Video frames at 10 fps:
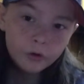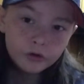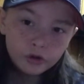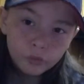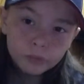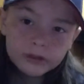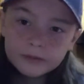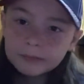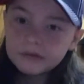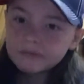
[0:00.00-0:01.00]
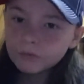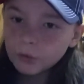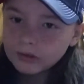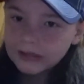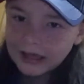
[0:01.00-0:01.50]
another week
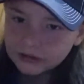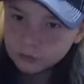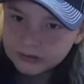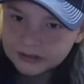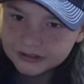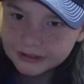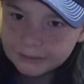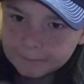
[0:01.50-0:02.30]
before last Wednesday.